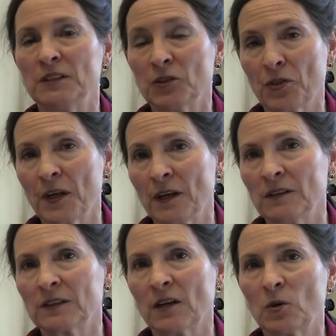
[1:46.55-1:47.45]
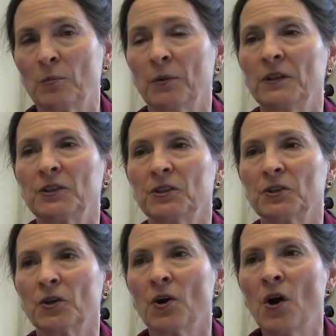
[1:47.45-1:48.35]
These are things that
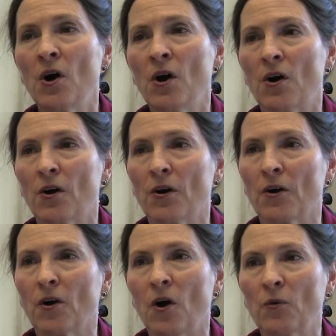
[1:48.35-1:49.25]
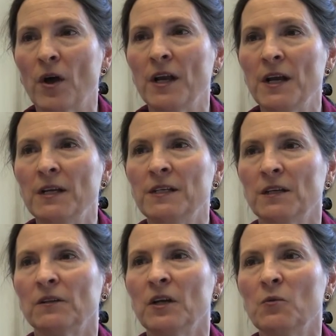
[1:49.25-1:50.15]
corporations are already
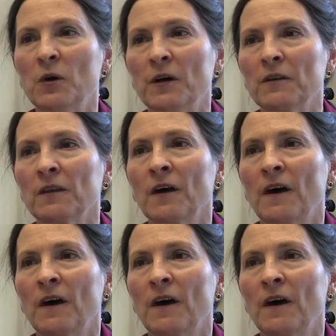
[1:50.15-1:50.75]
dealing with,